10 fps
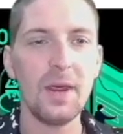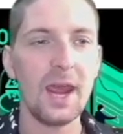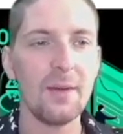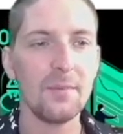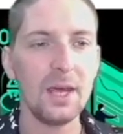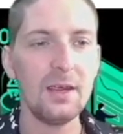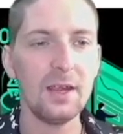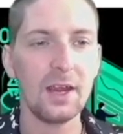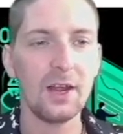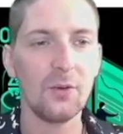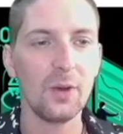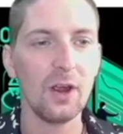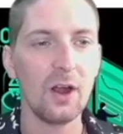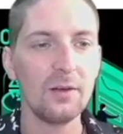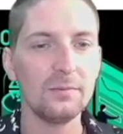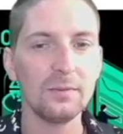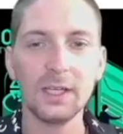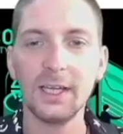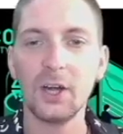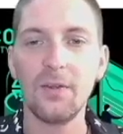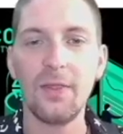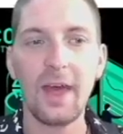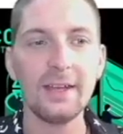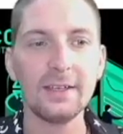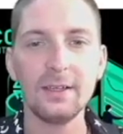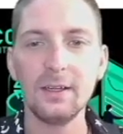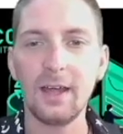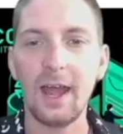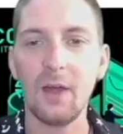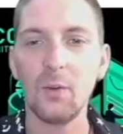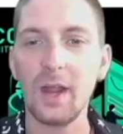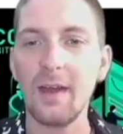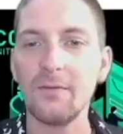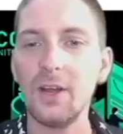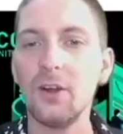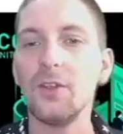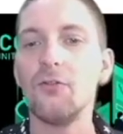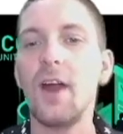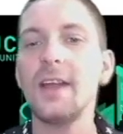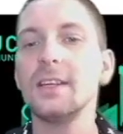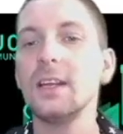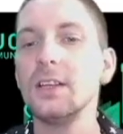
BNB. Here we are. Click on that. And we have here on the right,